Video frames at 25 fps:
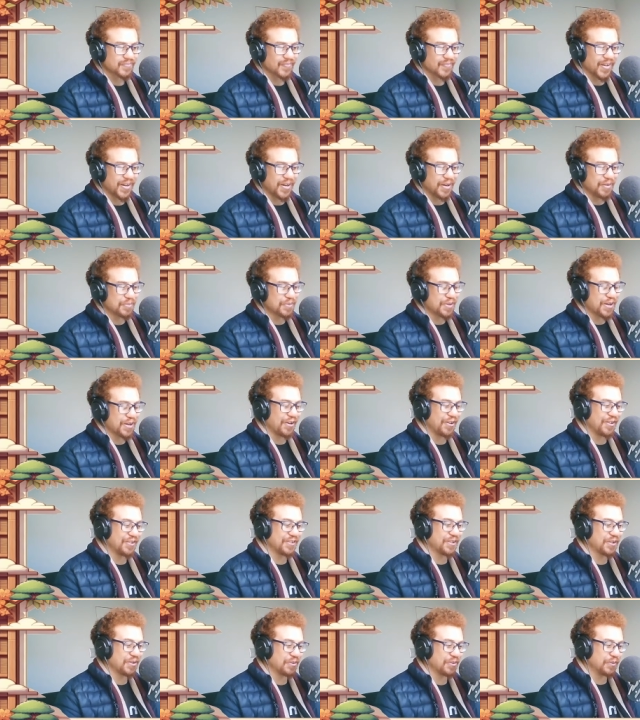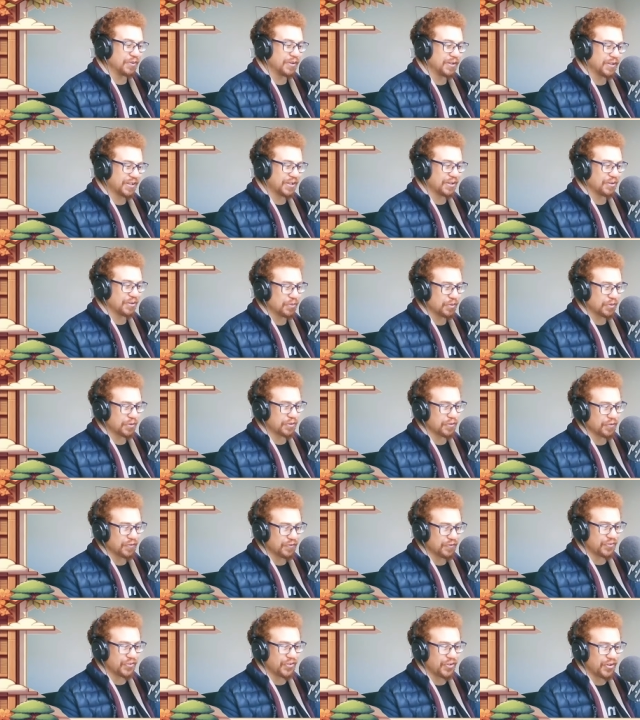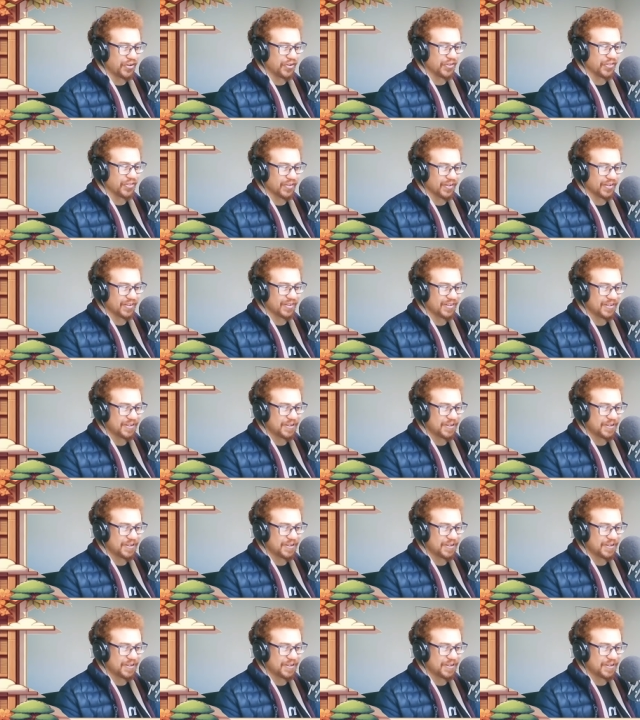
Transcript: I'm currently working with your father.